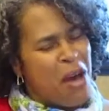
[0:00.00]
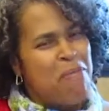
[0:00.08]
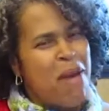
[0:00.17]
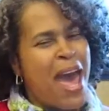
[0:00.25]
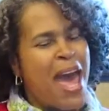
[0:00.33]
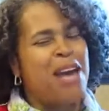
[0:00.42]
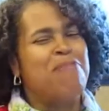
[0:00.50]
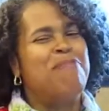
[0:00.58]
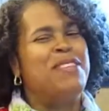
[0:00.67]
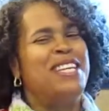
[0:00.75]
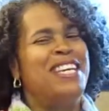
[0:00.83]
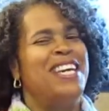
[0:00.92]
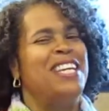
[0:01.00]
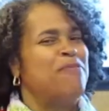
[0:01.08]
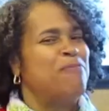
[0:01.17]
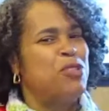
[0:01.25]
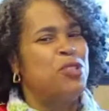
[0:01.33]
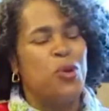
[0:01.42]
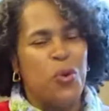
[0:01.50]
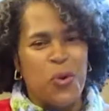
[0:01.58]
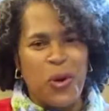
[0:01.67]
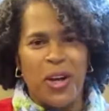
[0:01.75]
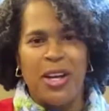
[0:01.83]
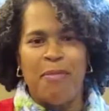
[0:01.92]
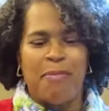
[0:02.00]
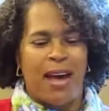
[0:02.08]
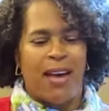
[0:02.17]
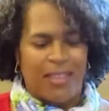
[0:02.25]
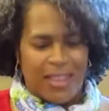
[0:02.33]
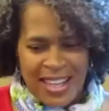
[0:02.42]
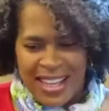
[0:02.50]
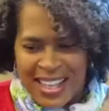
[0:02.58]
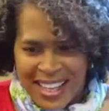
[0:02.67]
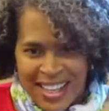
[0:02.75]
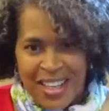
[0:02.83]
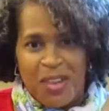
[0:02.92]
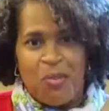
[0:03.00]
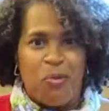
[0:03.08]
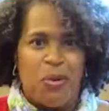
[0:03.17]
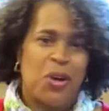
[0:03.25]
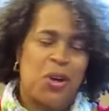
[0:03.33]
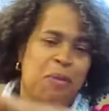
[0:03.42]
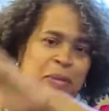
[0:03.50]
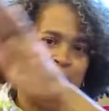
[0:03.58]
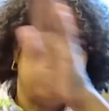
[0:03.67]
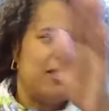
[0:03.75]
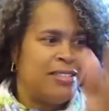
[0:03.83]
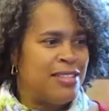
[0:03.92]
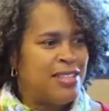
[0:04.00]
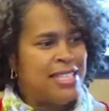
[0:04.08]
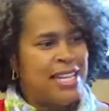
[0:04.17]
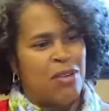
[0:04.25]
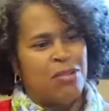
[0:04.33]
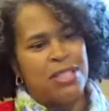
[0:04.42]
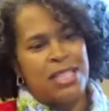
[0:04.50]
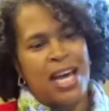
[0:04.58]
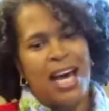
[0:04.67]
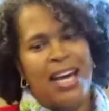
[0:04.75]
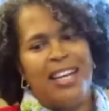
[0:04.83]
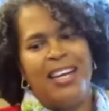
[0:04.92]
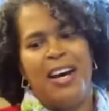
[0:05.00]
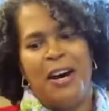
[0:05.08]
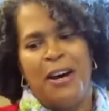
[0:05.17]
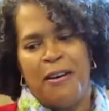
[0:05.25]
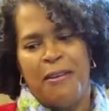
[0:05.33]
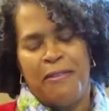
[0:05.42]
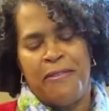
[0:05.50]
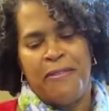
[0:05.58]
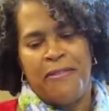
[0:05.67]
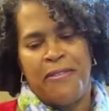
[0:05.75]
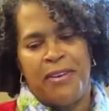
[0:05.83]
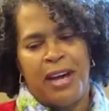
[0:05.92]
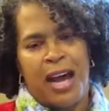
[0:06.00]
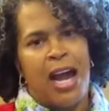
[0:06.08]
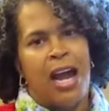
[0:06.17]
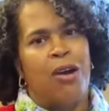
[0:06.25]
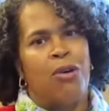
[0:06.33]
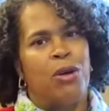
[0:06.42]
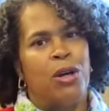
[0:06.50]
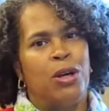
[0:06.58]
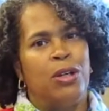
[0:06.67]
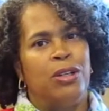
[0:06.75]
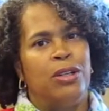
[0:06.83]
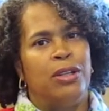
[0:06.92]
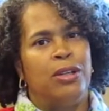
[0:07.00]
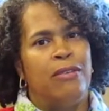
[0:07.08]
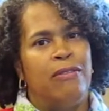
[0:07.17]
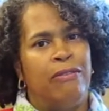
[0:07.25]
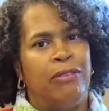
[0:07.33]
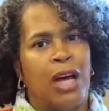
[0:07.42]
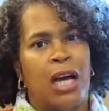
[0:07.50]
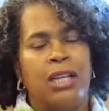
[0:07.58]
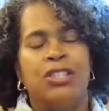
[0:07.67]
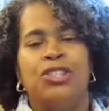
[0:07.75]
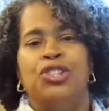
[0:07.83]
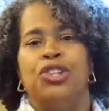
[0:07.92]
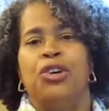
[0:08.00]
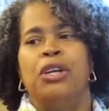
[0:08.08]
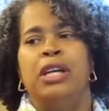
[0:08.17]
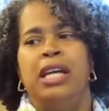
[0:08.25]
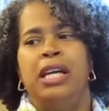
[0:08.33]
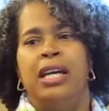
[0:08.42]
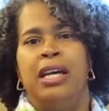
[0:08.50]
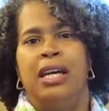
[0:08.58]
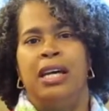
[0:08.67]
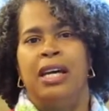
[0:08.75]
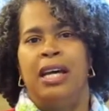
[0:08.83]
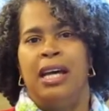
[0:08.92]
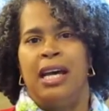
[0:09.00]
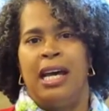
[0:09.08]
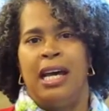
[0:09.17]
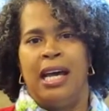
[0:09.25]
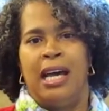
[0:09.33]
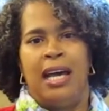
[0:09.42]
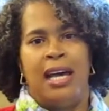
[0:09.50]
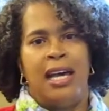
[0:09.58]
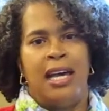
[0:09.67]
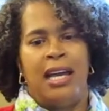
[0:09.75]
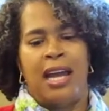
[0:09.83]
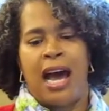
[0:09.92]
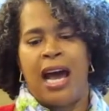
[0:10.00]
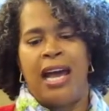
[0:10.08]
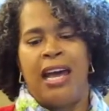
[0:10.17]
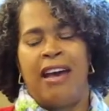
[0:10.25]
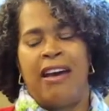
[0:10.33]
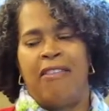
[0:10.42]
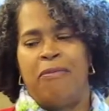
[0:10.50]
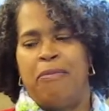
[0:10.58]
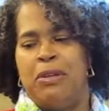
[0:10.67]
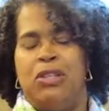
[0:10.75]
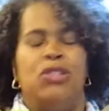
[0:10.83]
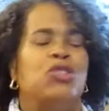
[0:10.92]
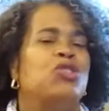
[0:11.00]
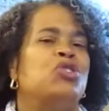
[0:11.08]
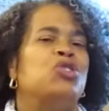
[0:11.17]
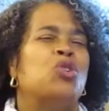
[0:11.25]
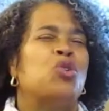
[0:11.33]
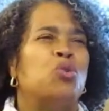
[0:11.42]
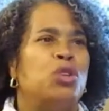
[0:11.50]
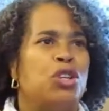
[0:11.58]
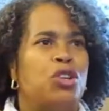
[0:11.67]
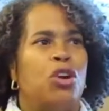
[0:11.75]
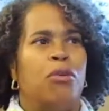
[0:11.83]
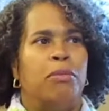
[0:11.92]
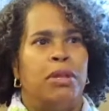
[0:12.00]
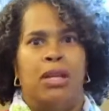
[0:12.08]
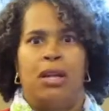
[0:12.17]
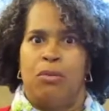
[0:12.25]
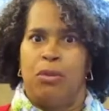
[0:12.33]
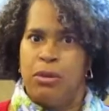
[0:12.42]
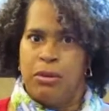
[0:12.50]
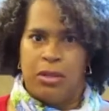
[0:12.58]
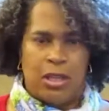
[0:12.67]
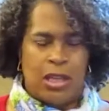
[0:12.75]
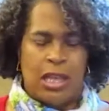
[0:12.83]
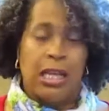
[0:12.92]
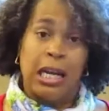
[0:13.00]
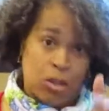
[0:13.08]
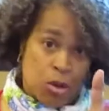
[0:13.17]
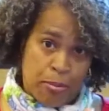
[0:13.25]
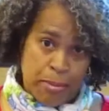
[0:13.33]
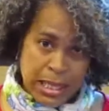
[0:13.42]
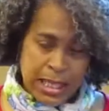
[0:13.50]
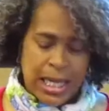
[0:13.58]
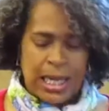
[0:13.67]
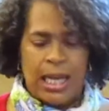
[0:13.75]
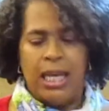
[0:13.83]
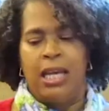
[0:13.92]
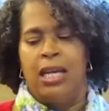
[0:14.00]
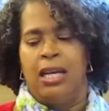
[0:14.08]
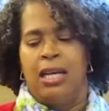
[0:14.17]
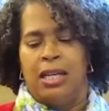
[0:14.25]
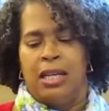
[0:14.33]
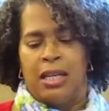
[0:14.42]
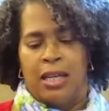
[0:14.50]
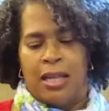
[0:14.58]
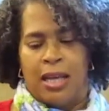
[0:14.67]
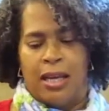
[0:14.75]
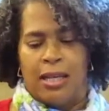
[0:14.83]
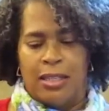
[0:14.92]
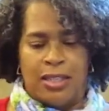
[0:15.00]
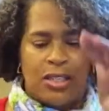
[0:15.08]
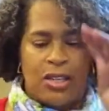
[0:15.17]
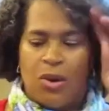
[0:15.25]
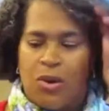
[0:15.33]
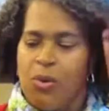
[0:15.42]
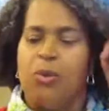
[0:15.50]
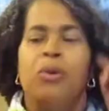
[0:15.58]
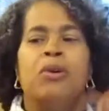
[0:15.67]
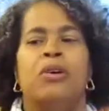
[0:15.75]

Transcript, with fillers: happy and I'm torn about we're coming to the downside of our Vlogust journey, and I have been so determined that I don't miss any. So